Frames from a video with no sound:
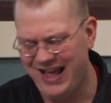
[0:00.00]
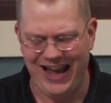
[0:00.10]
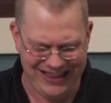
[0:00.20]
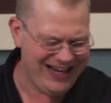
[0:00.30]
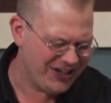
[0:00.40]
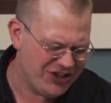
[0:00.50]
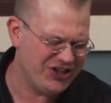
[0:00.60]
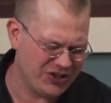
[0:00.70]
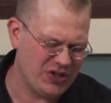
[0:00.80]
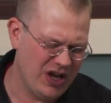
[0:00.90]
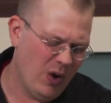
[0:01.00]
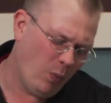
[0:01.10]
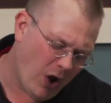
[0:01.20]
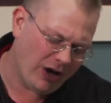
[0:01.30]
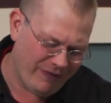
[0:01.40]
I think I should just
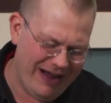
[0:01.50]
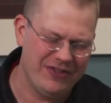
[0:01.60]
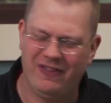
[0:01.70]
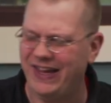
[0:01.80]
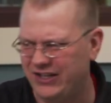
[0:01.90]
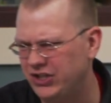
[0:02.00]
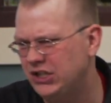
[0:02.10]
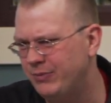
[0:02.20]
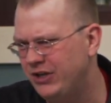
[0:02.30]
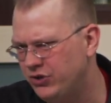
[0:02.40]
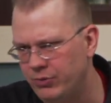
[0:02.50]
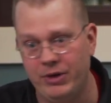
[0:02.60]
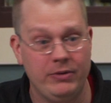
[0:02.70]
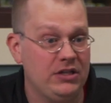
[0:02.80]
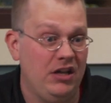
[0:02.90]
walk around the lake just to make sure.
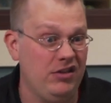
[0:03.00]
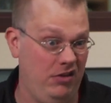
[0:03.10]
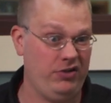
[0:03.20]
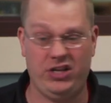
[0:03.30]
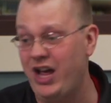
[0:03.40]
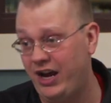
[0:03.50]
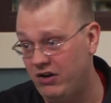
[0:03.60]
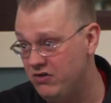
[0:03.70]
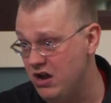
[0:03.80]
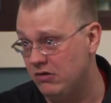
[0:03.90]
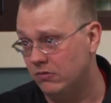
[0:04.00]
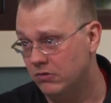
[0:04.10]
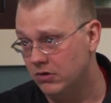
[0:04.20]
Maybe it's on the other side. I don't know.